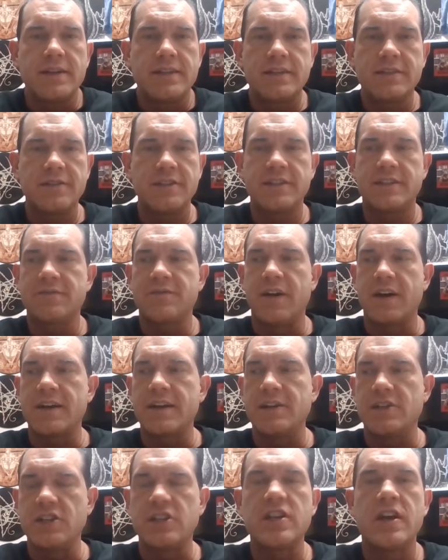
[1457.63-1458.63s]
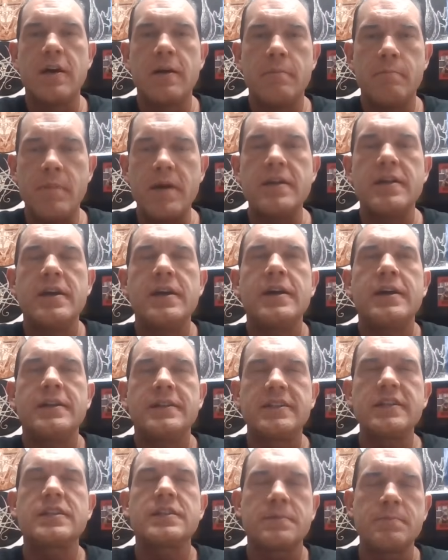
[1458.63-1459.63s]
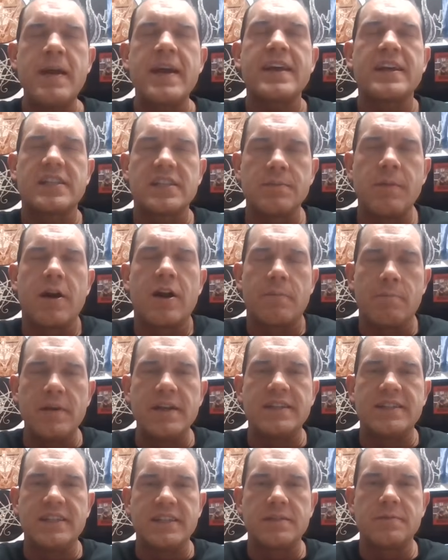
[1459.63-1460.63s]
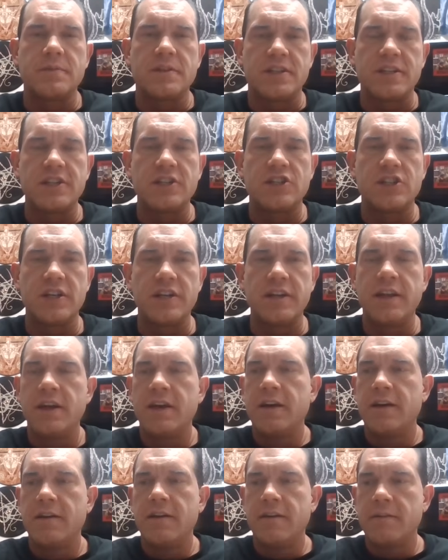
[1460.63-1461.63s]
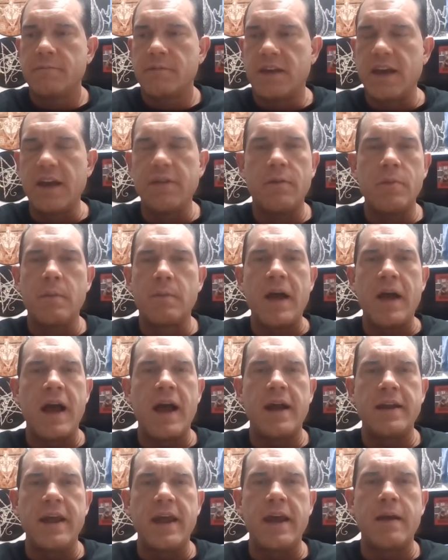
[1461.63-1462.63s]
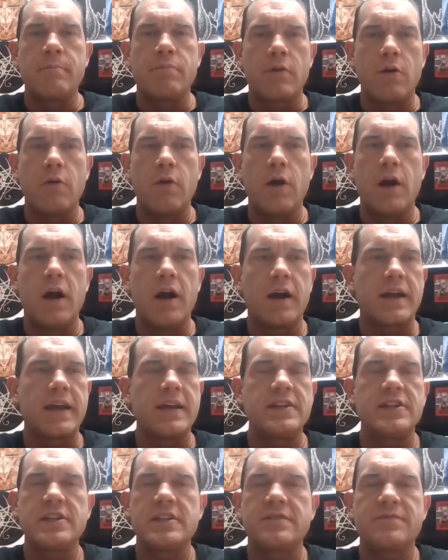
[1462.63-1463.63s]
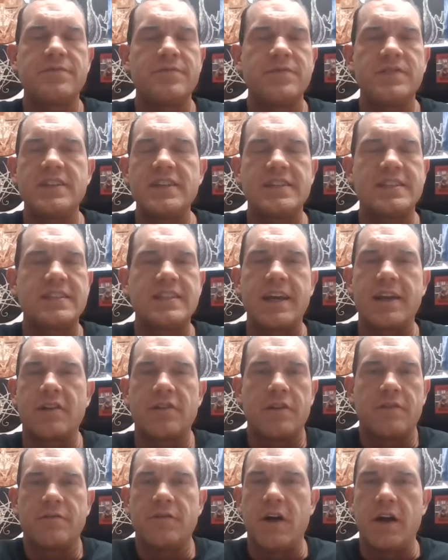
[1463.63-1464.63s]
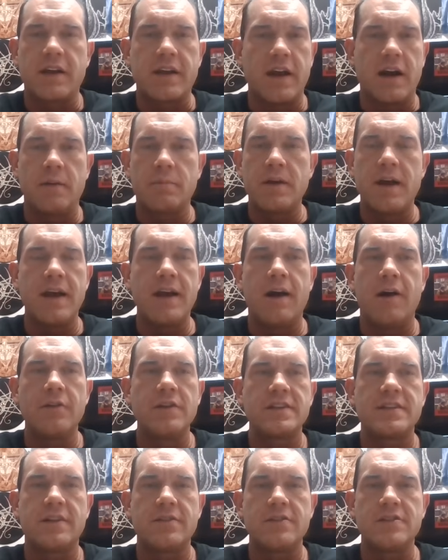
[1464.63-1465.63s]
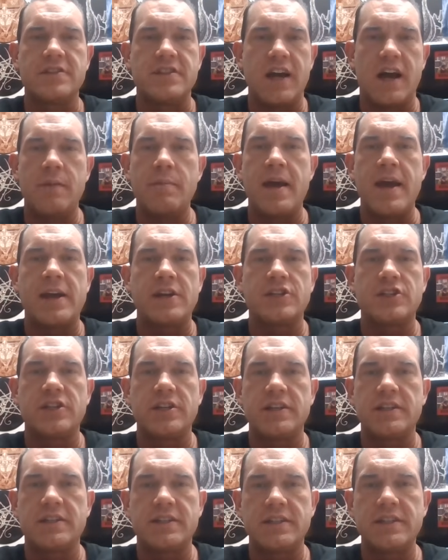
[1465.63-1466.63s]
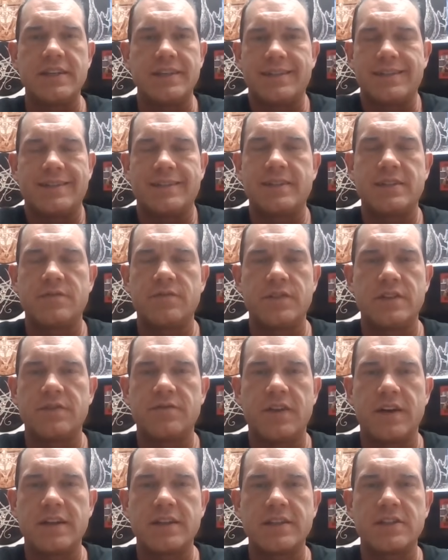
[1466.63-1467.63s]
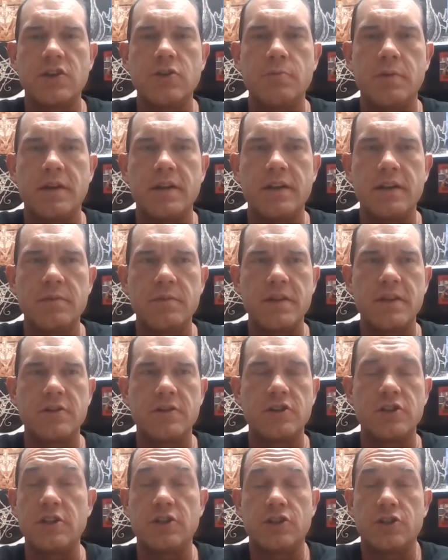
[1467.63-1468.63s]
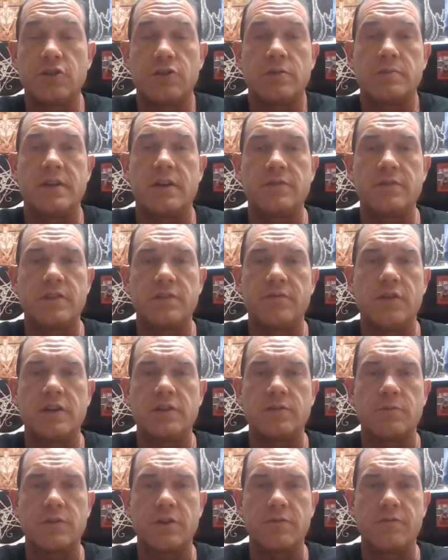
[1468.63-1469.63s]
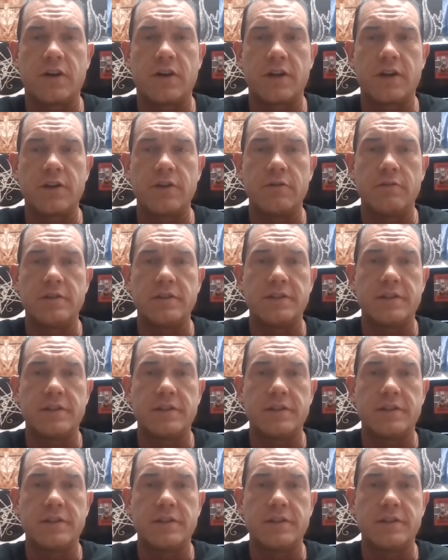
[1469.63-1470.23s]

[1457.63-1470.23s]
So just fucking just just make a smart business decision. Give them the goddamn bro hug and just just settle the fuck up. All this other dumbass shit is it's, it's, fucking stupid. I mean, they're they're shooting themselves in the foot is what they're fucking doing.